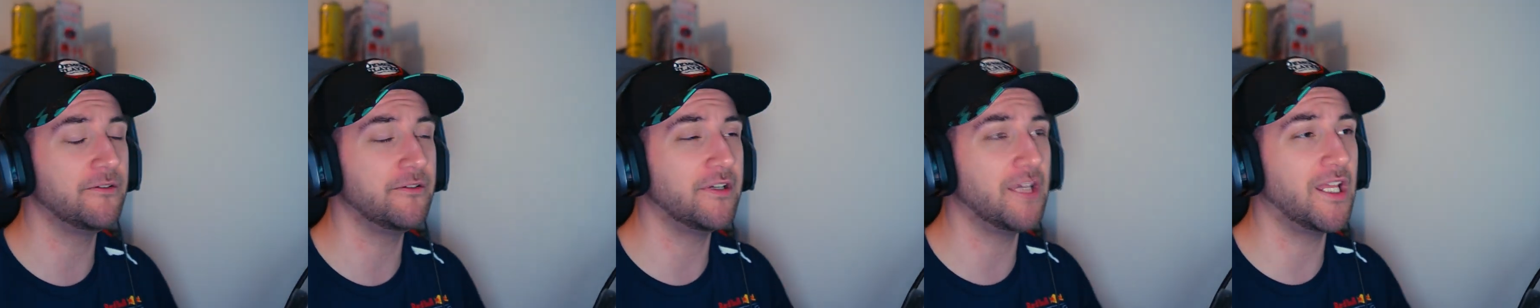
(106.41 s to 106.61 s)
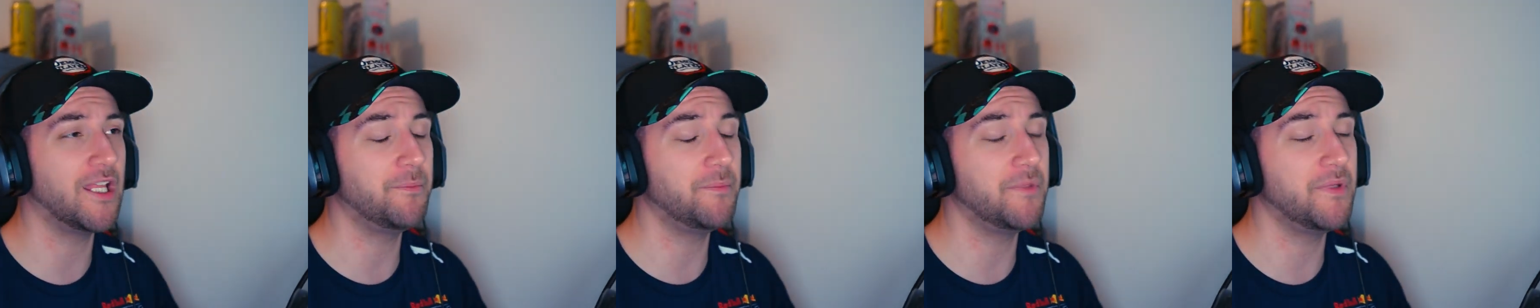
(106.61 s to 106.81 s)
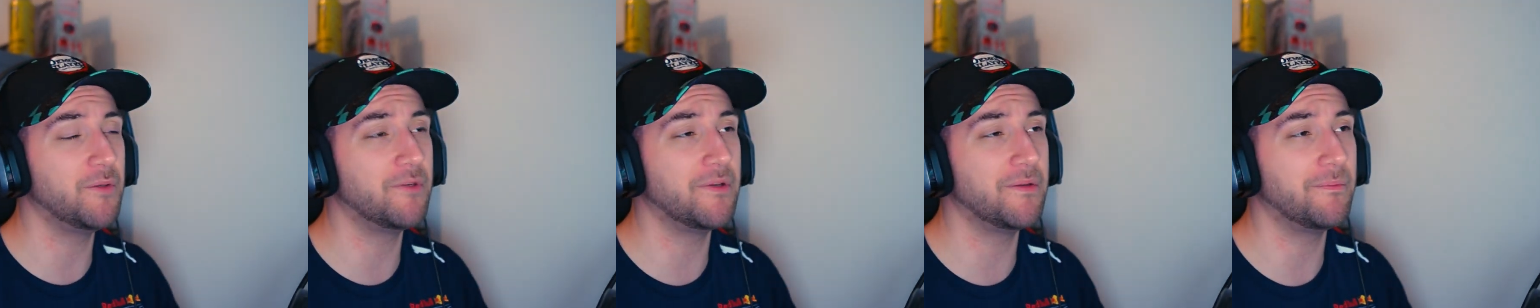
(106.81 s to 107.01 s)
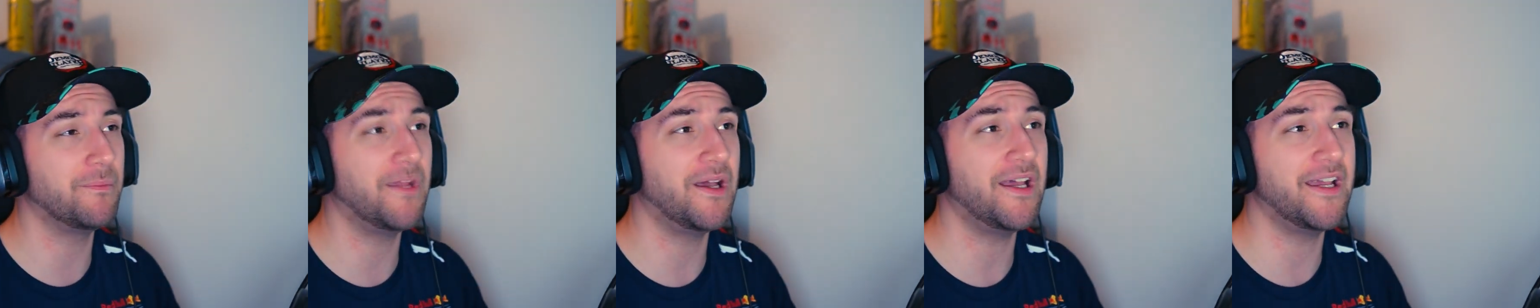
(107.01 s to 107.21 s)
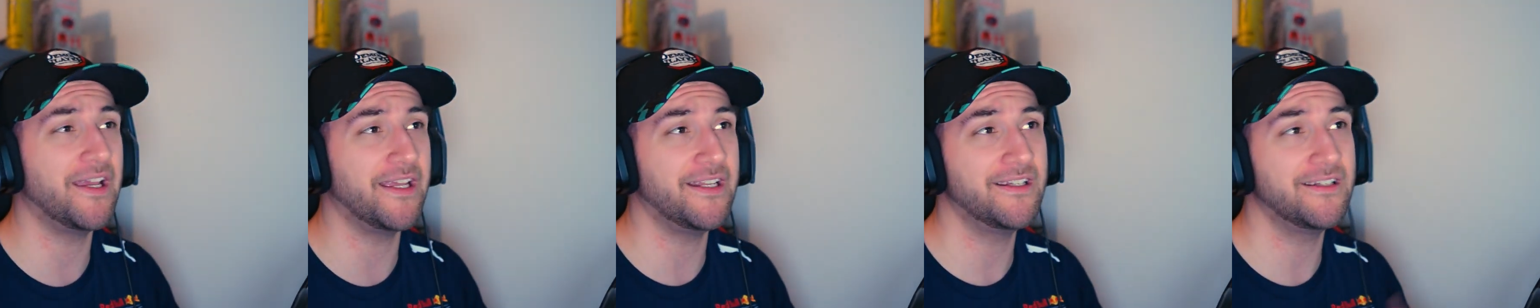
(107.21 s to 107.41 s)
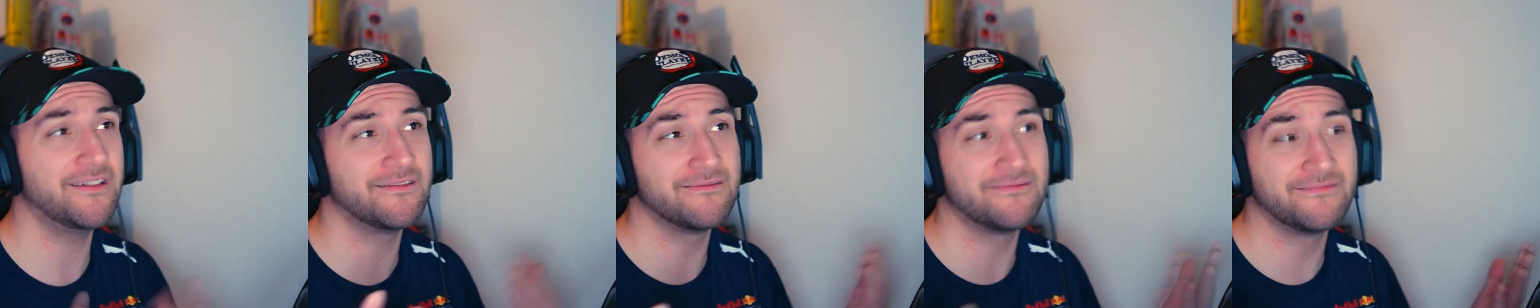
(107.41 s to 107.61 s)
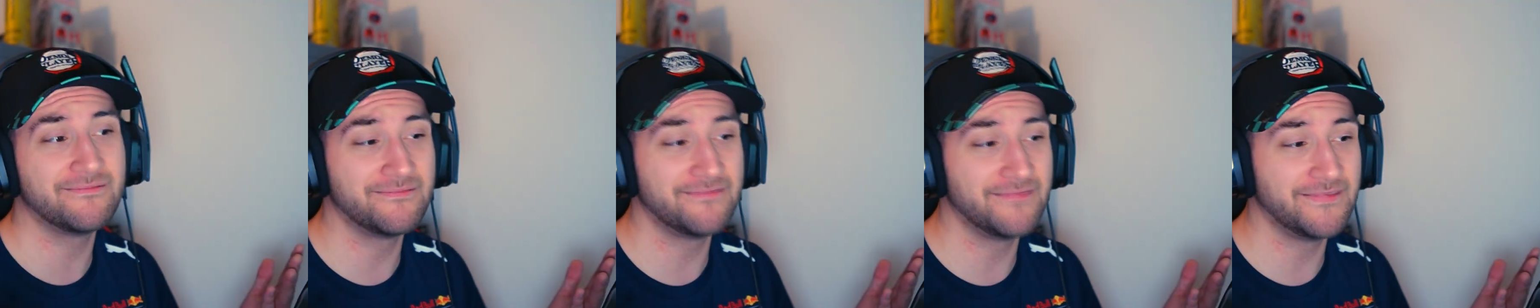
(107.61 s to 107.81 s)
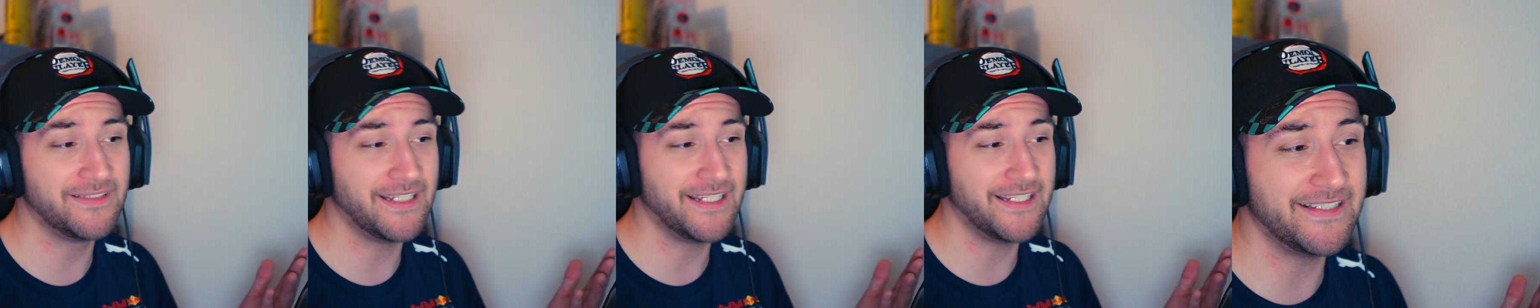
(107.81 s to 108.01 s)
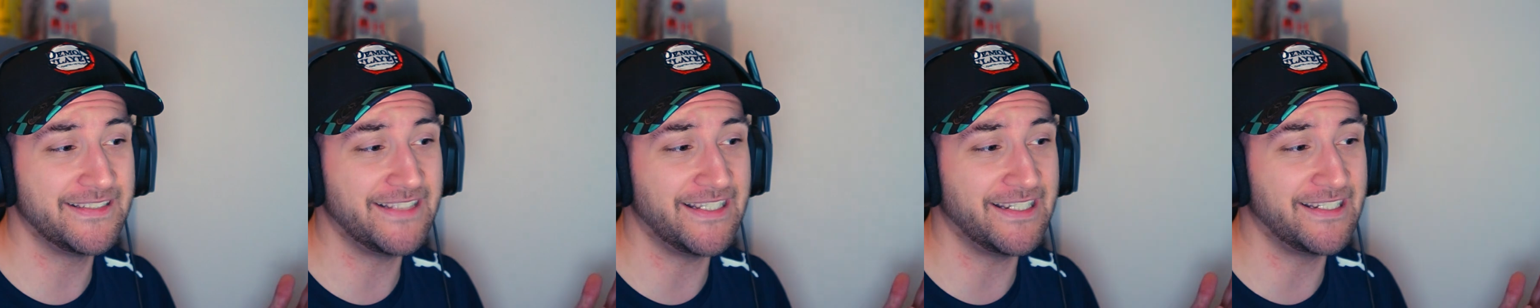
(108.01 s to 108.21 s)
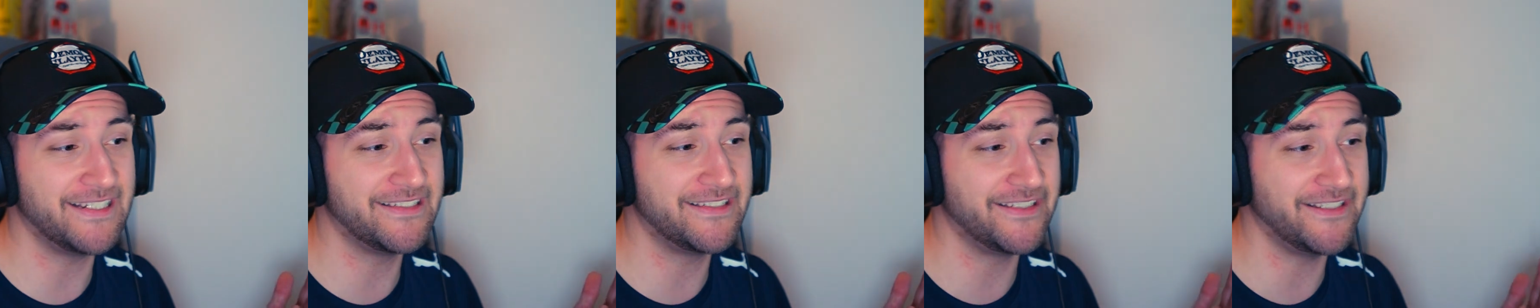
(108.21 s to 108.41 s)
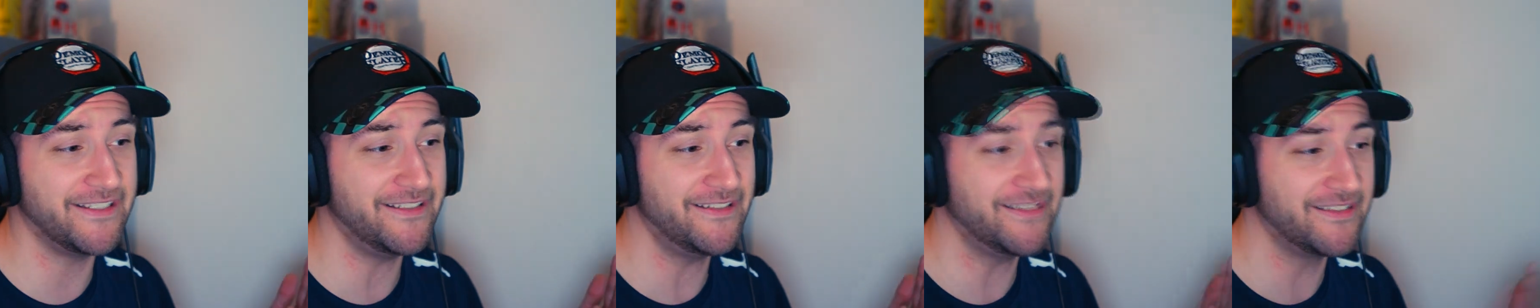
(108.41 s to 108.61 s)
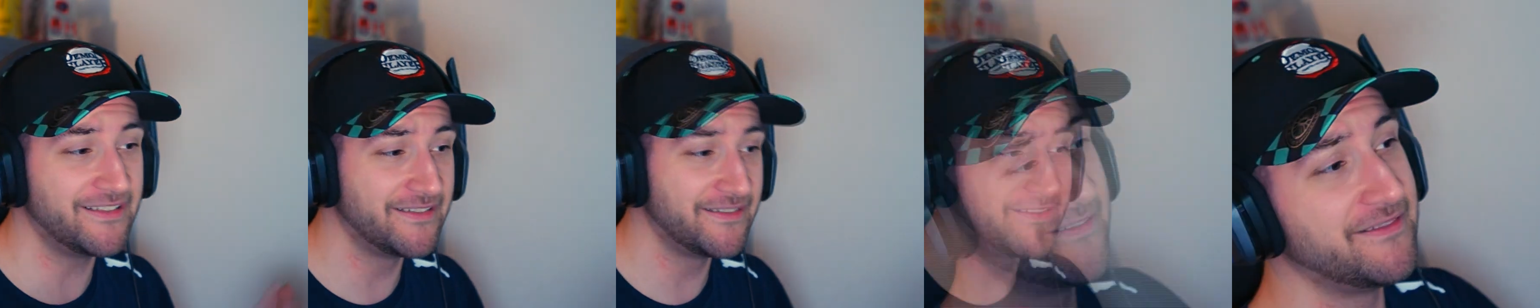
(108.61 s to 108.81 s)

you help me with mine. Is that a deal?